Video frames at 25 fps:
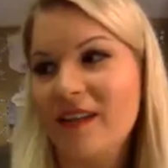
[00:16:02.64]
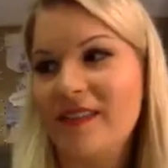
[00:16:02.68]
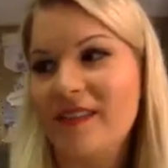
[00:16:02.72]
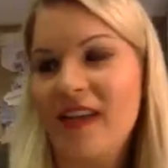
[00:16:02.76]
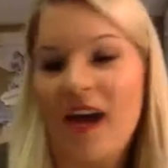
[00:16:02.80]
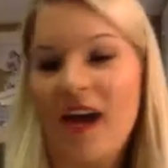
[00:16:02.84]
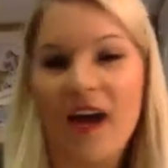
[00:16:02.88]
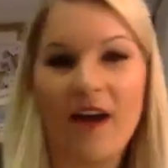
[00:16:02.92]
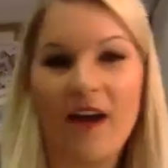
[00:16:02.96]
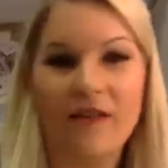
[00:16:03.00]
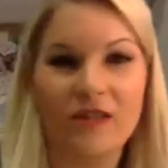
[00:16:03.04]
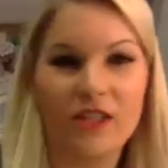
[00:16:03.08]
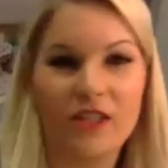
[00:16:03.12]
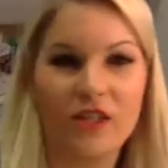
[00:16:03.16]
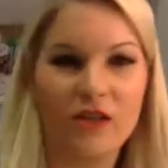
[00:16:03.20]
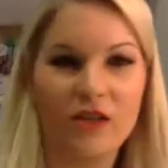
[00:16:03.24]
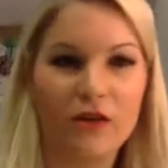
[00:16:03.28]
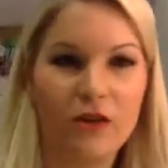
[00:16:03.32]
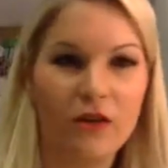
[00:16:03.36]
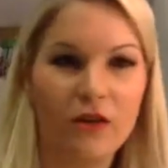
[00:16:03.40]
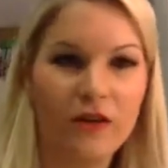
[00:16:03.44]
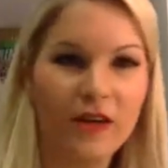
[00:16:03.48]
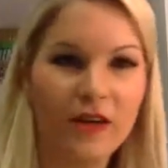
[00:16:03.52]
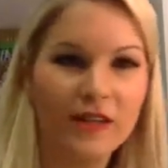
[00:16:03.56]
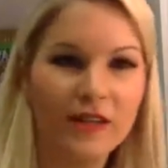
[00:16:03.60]
I have a
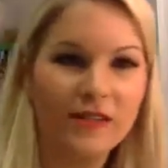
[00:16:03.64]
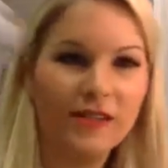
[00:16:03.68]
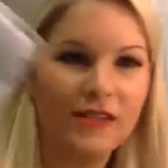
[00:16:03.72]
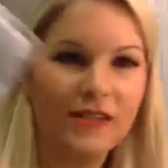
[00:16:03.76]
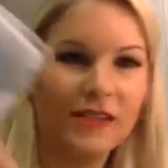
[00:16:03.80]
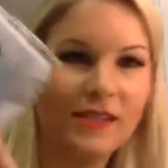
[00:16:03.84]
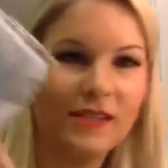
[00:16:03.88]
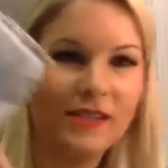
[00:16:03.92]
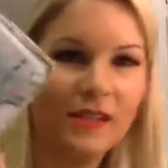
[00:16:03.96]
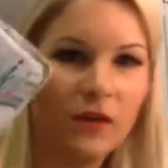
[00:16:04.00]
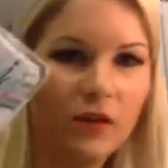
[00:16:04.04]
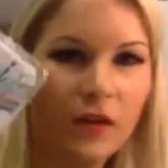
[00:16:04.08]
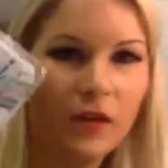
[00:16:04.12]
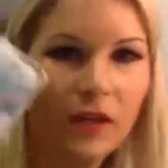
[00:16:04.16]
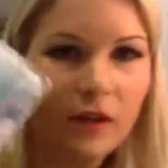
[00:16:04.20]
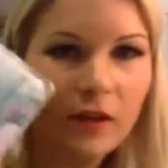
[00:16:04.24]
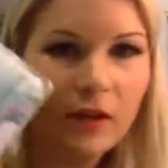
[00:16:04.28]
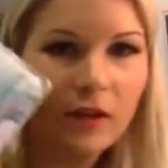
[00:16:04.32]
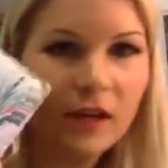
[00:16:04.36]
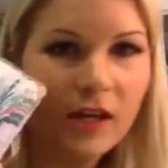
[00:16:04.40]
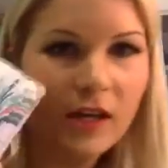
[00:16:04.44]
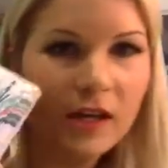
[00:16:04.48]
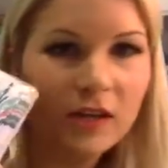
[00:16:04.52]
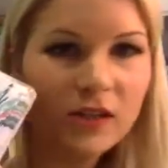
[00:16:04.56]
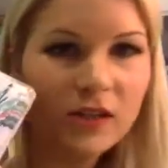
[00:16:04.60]
to-do list. It's a
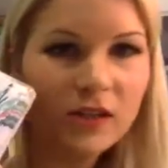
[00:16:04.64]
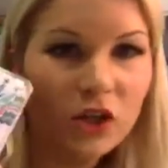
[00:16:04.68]
Lily